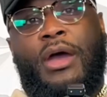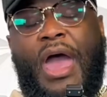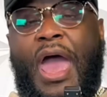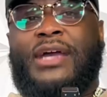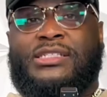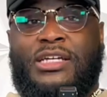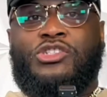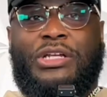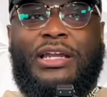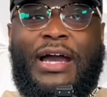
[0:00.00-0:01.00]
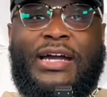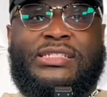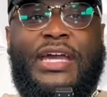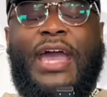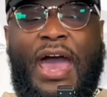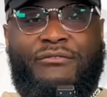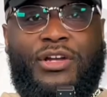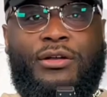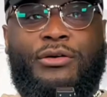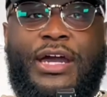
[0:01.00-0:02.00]
essentially, like I say, having a
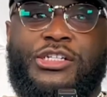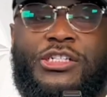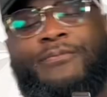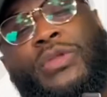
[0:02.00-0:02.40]
location.